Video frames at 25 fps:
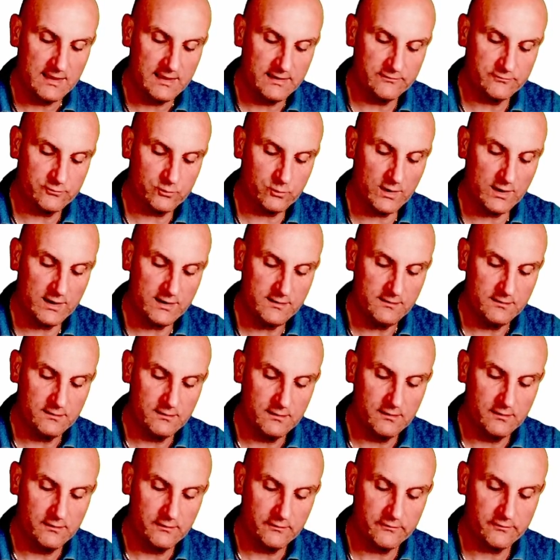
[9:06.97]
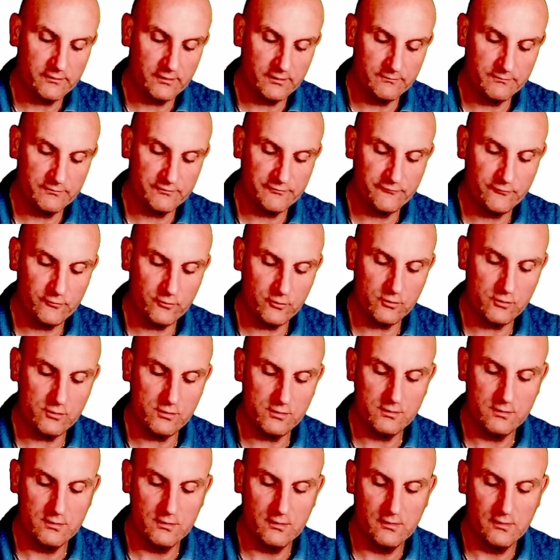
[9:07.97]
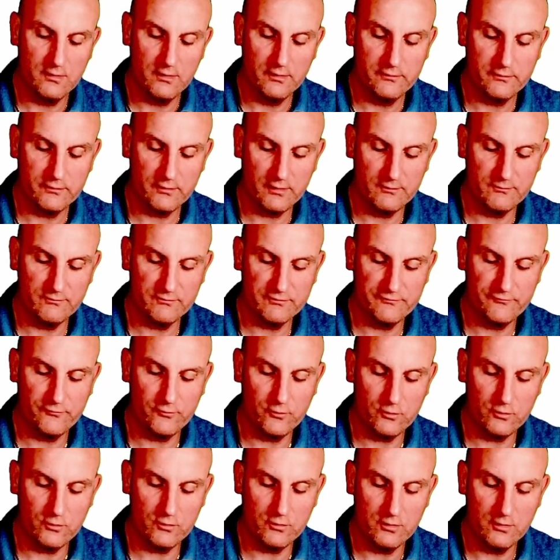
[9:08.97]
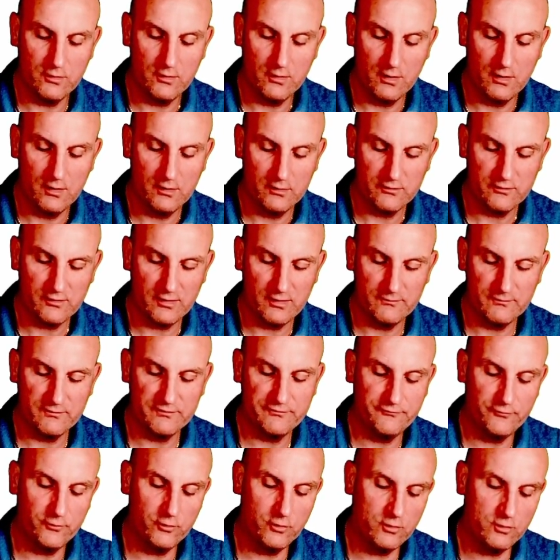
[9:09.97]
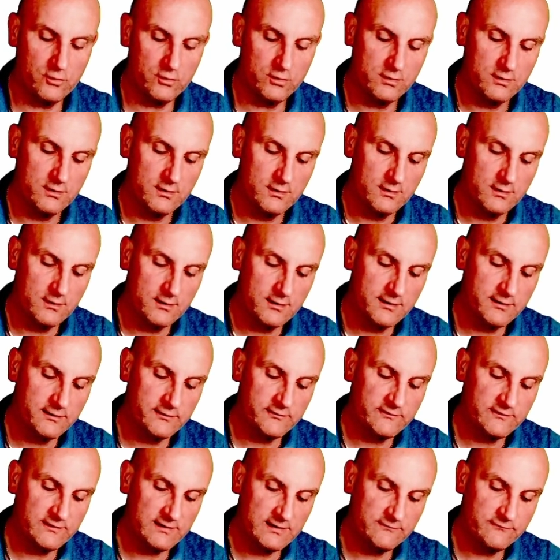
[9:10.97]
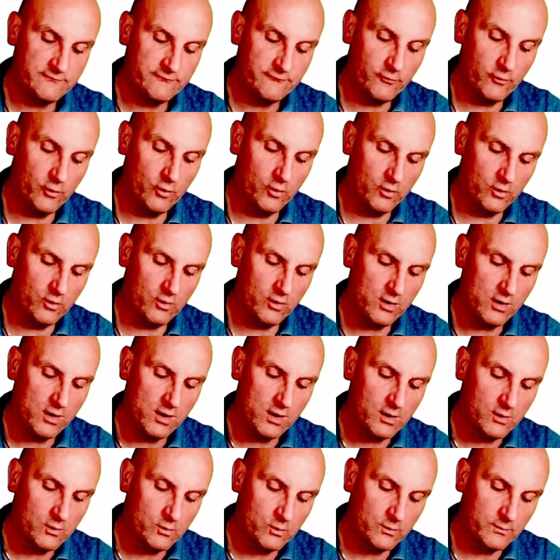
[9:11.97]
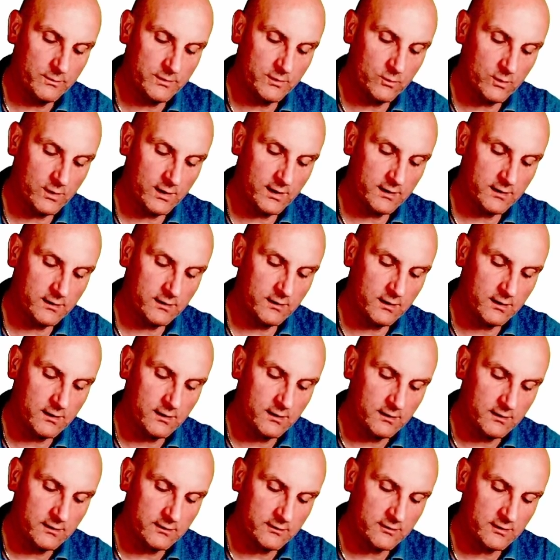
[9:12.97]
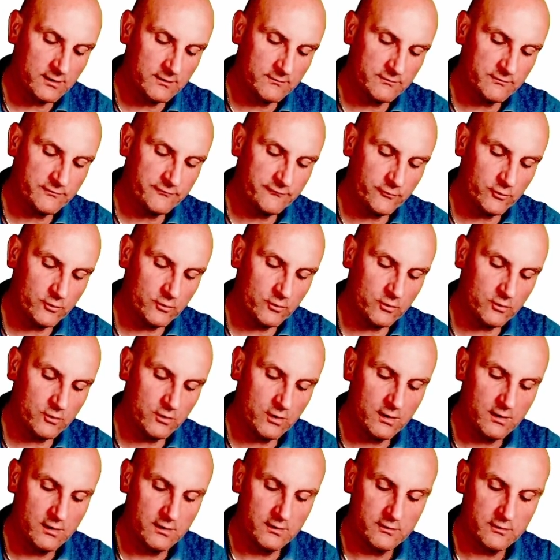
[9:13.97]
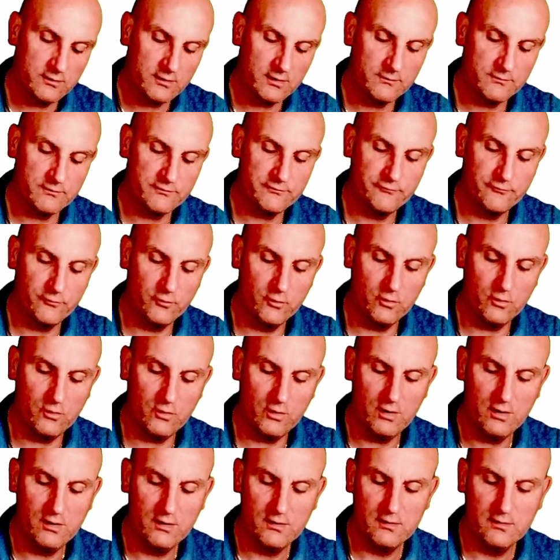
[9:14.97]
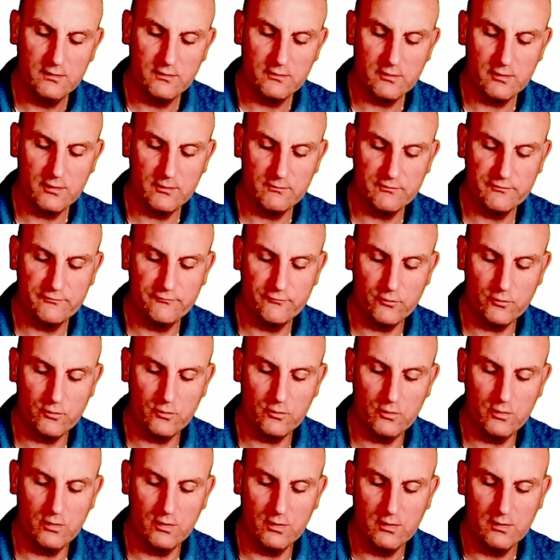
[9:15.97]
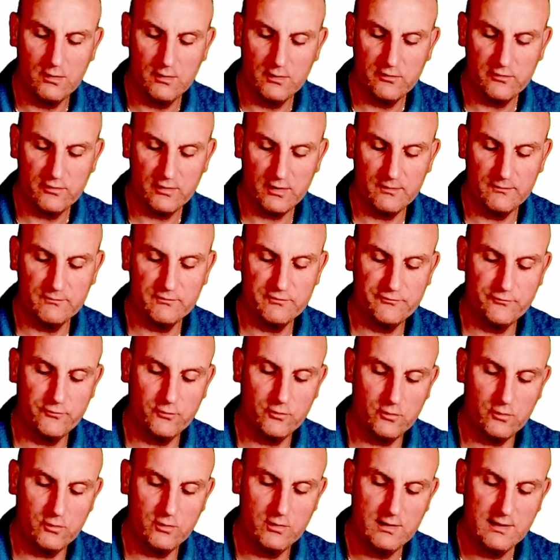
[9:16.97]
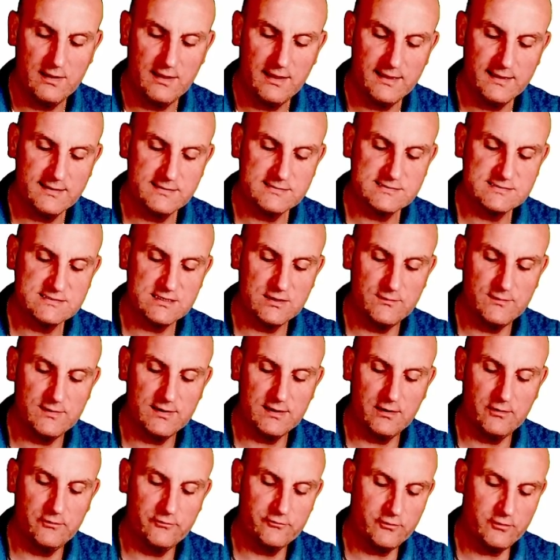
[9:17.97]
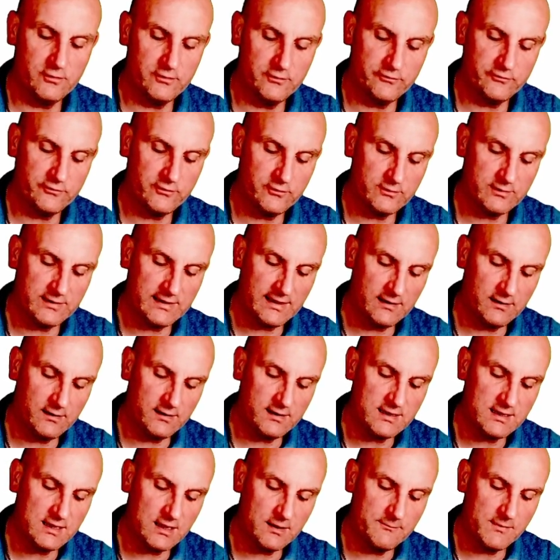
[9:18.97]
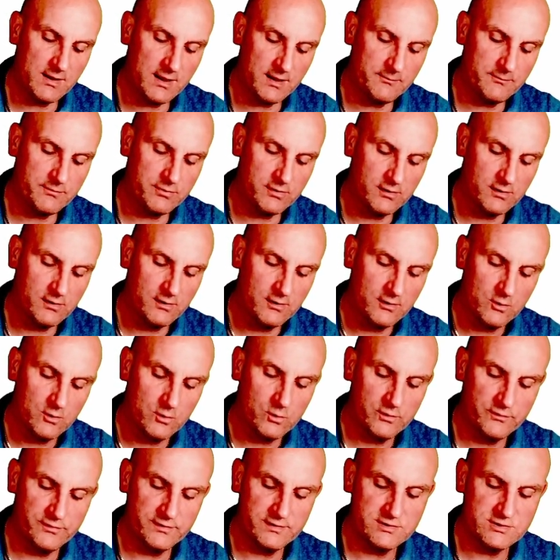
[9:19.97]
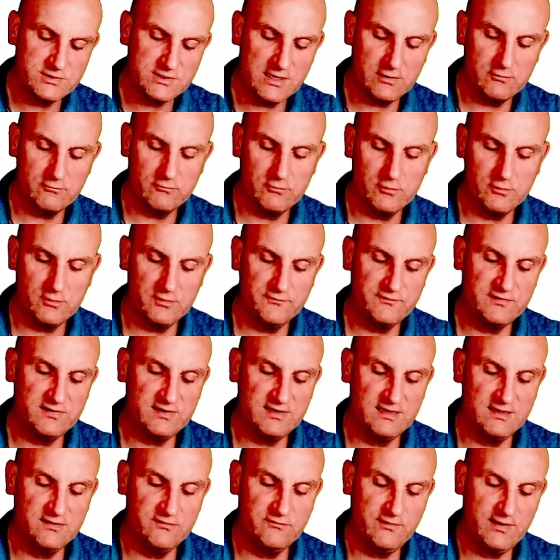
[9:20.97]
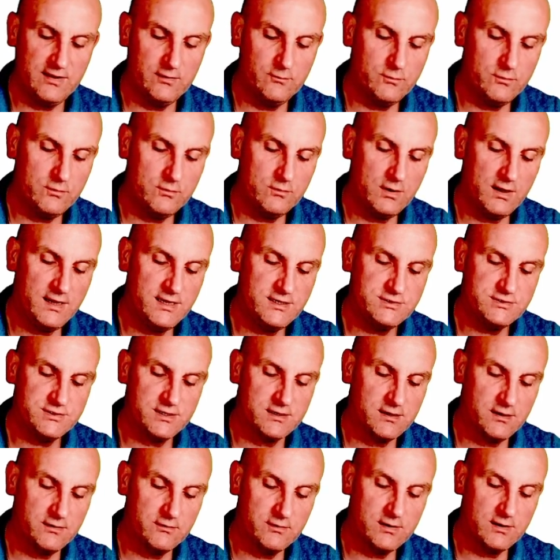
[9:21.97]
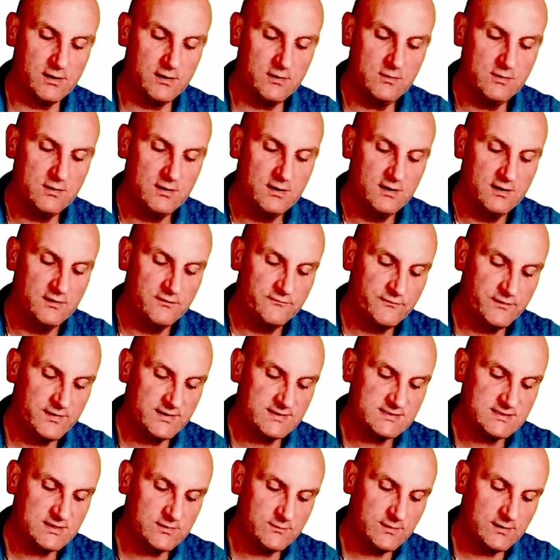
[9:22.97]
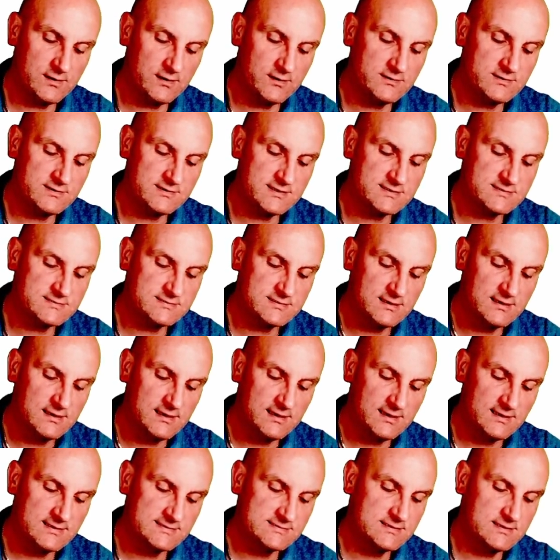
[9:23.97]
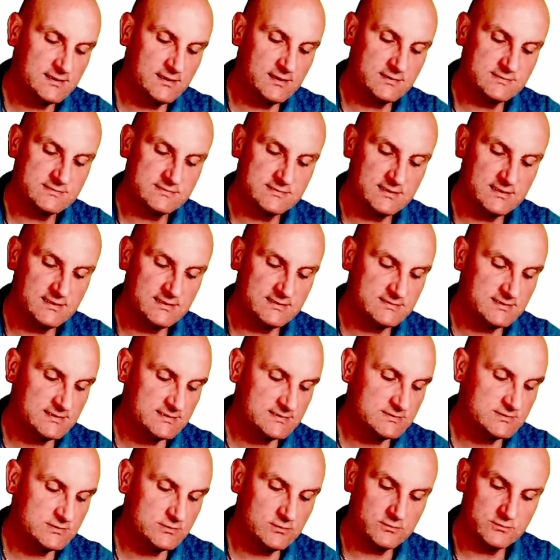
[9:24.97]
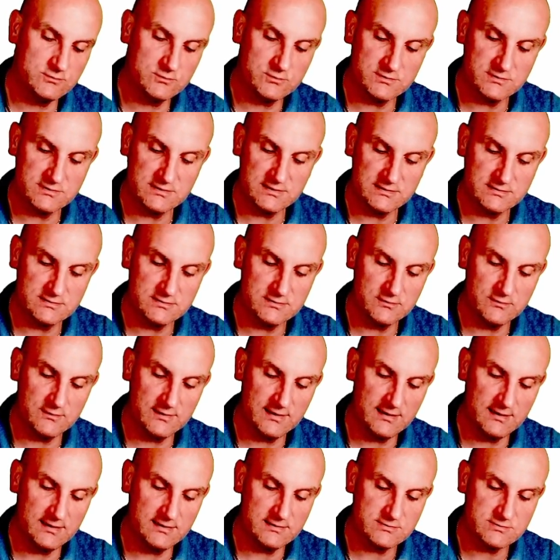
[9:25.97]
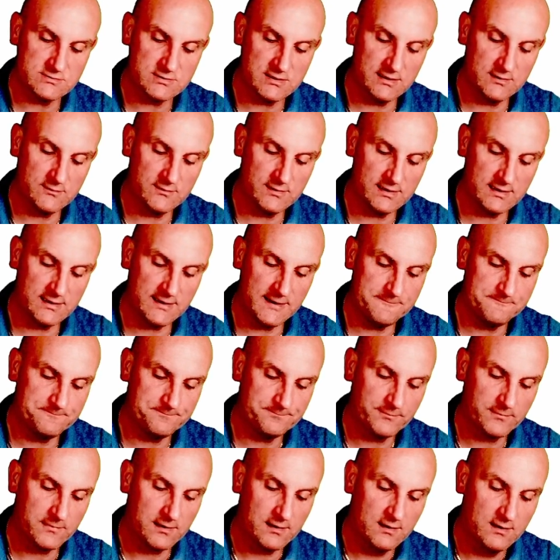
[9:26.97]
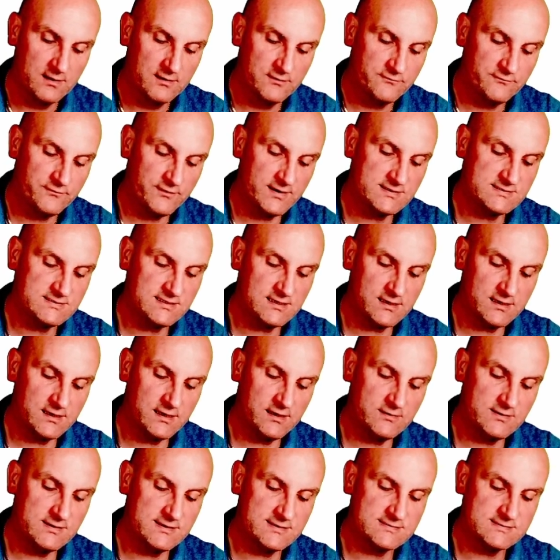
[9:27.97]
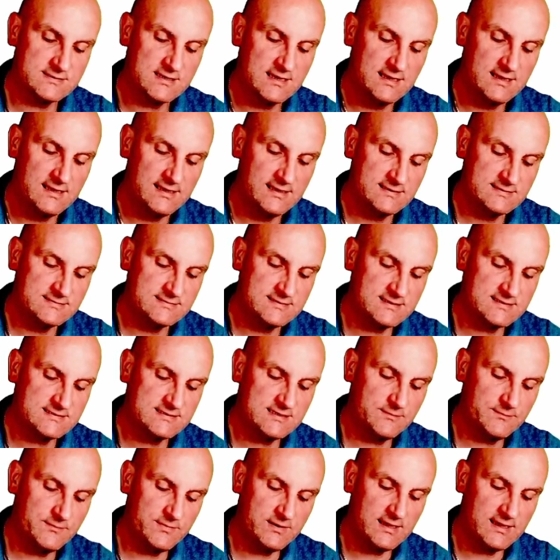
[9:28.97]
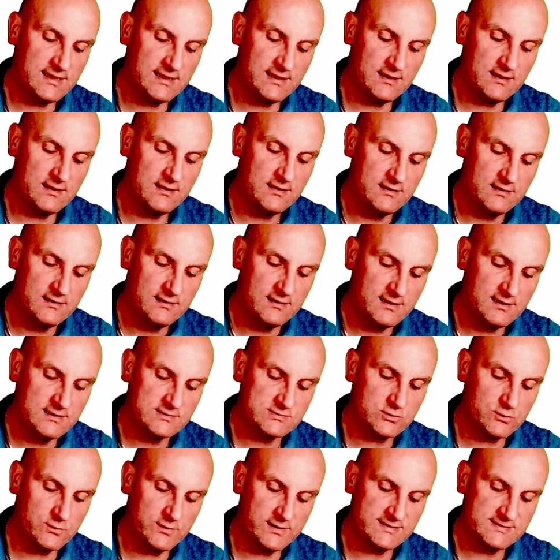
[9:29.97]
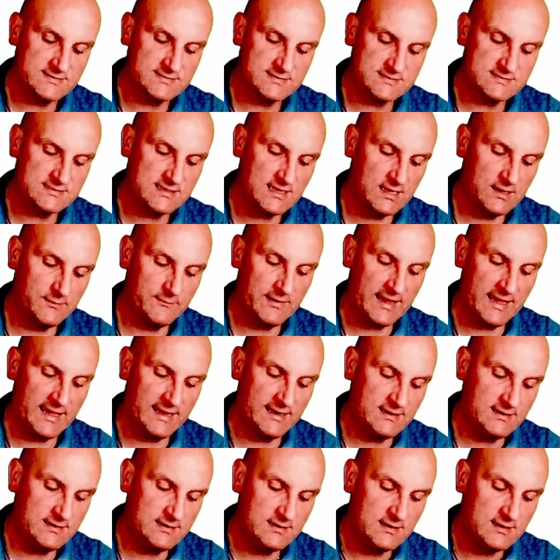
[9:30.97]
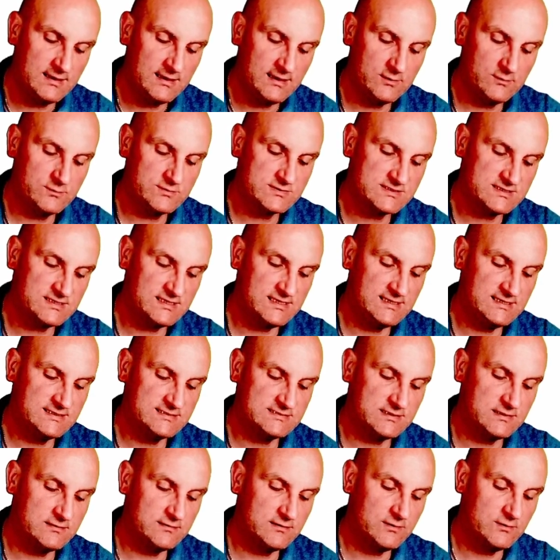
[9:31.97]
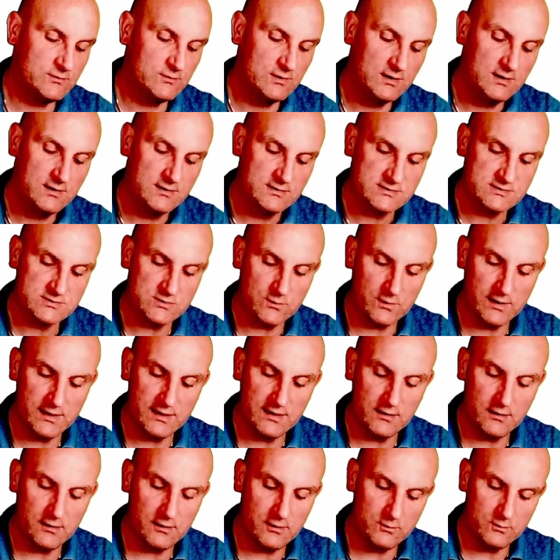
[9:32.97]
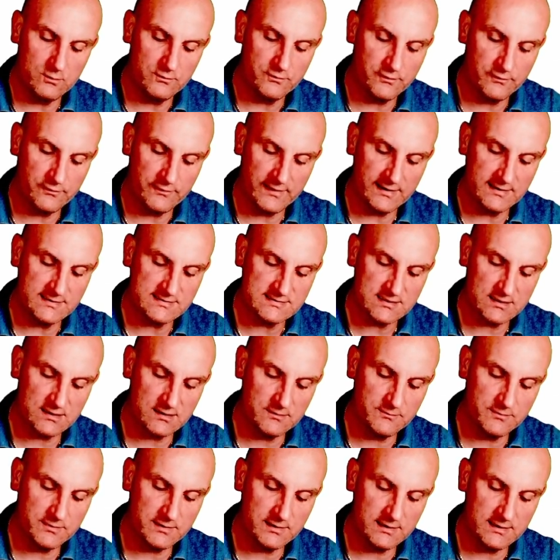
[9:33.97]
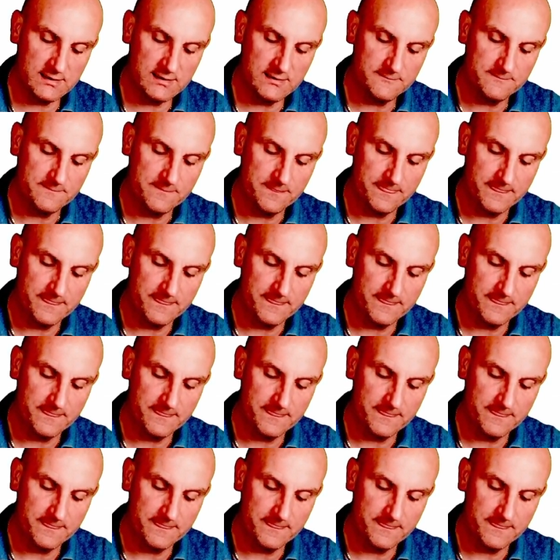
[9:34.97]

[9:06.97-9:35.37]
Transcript: is 1 times 4 times 4 times 4, and T4 will be 1 times 4 times 4 times 4 times 4, and so it goes on. So can I come up with the general rule of T of n? Well, I should, Coco. First thing we notice is that he says not wanting to do that. Let's try that one again. First thing I notice is this number here is always the same, and it was T0. So I know that that is going to be